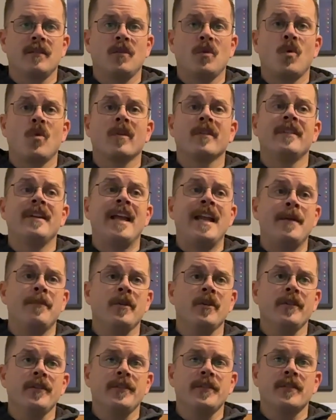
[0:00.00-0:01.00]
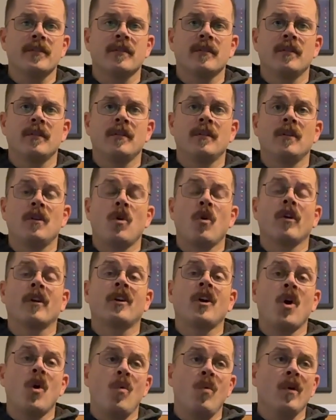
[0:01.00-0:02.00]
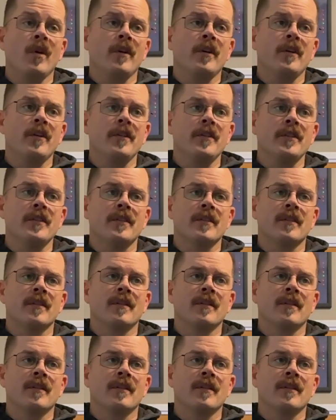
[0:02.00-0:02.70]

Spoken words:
or neighbors or coworkers,